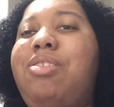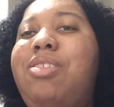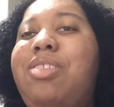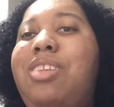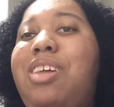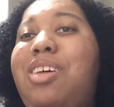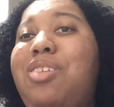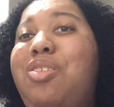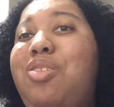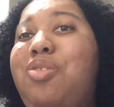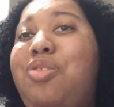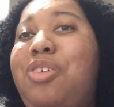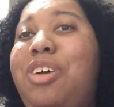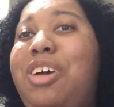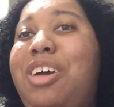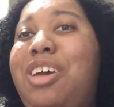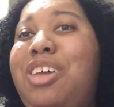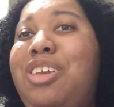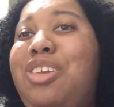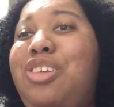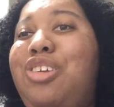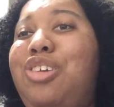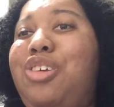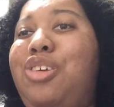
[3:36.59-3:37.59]
that's
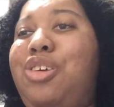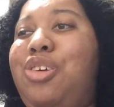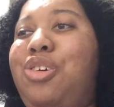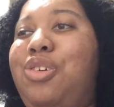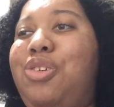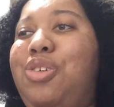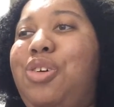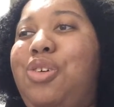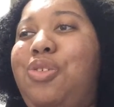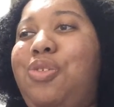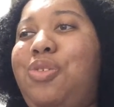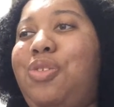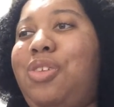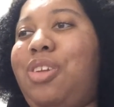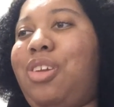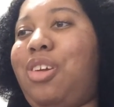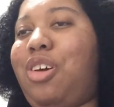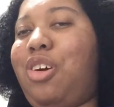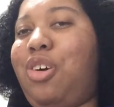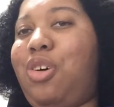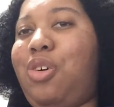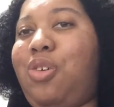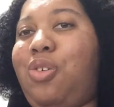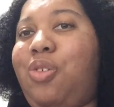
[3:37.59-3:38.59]
fine. You don't
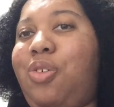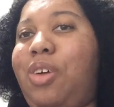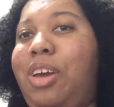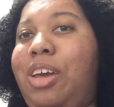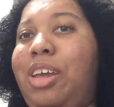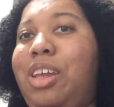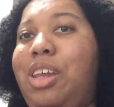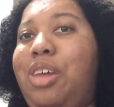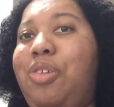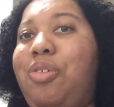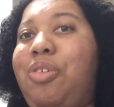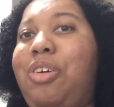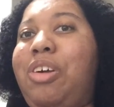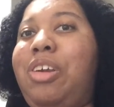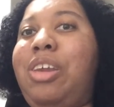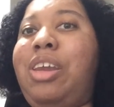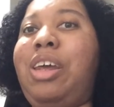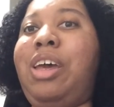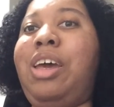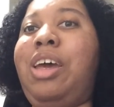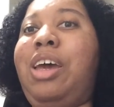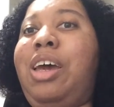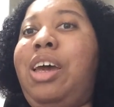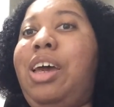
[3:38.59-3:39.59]
owe anyone
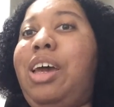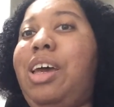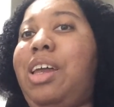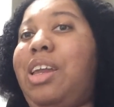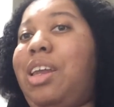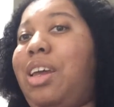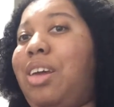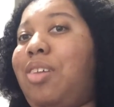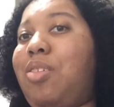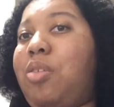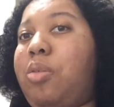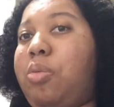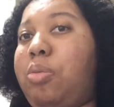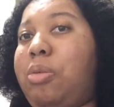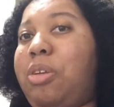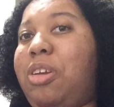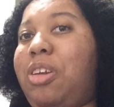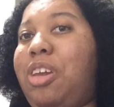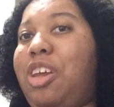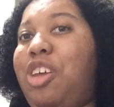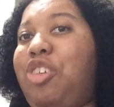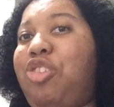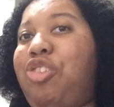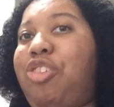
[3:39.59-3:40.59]
an
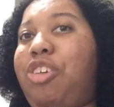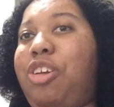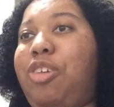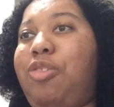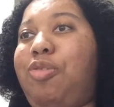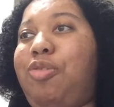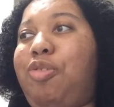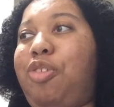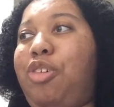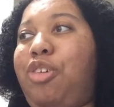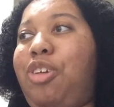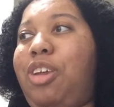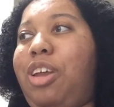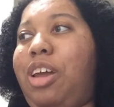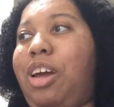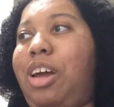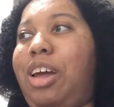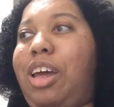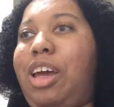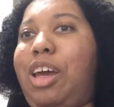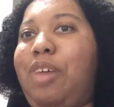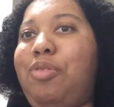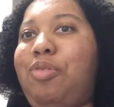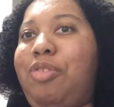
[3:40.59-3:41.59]
explanation for
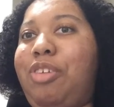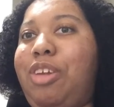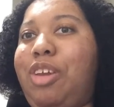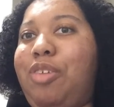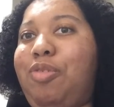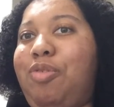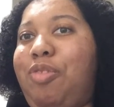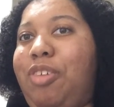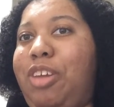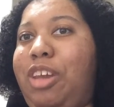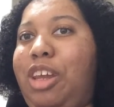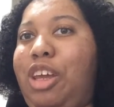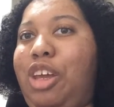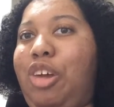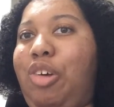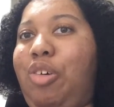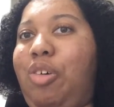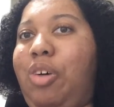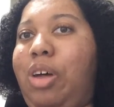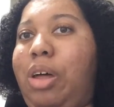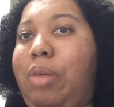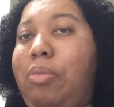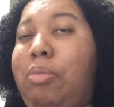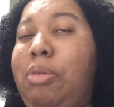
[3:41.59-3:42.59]
not having a
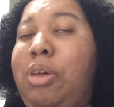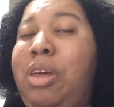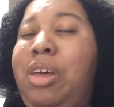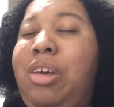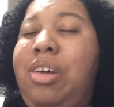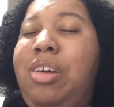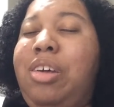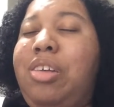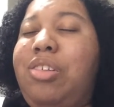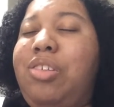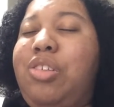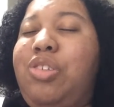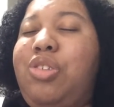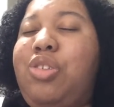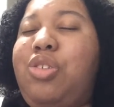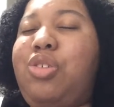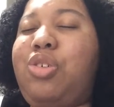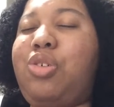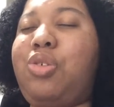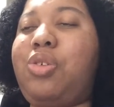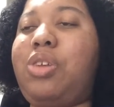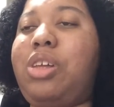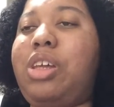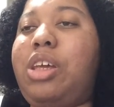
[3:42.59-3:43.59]
video up. It's
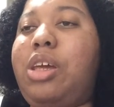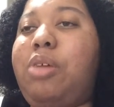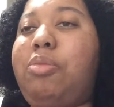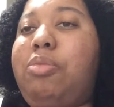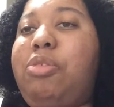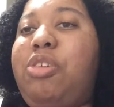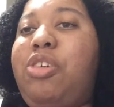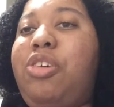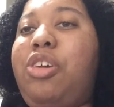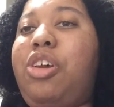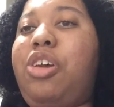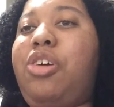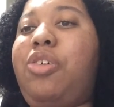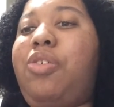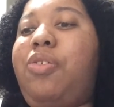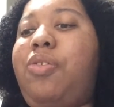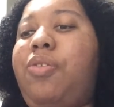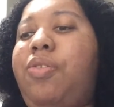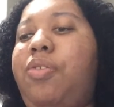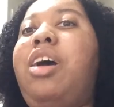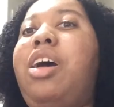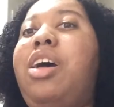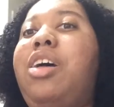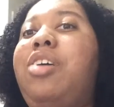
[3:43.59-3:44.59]
totally up to you.
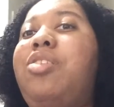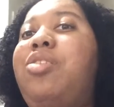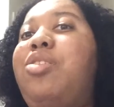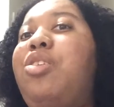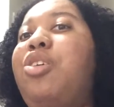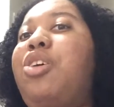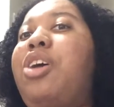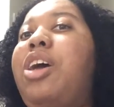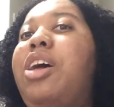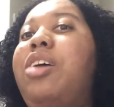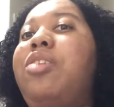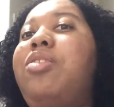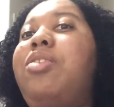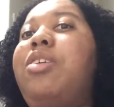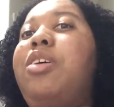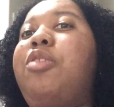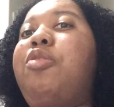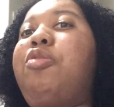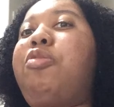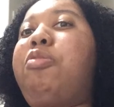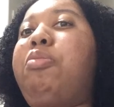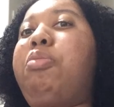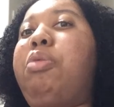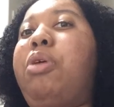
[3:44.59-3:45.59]
As you guys
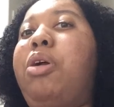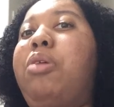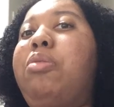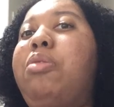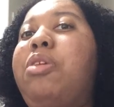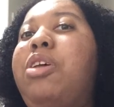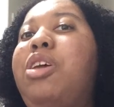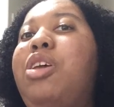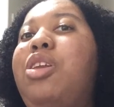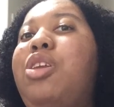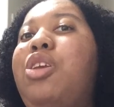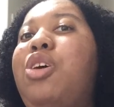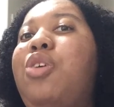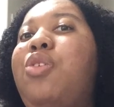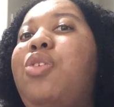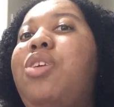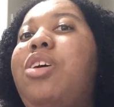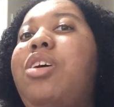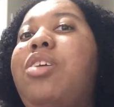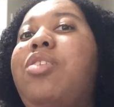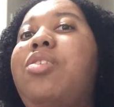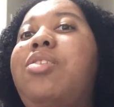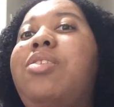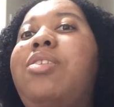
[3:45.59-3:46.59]
have probably
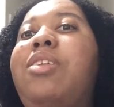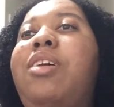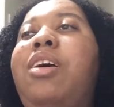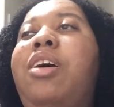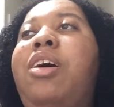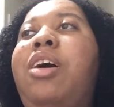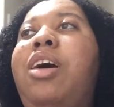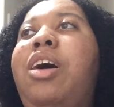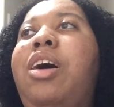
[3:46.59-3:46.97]
noticed,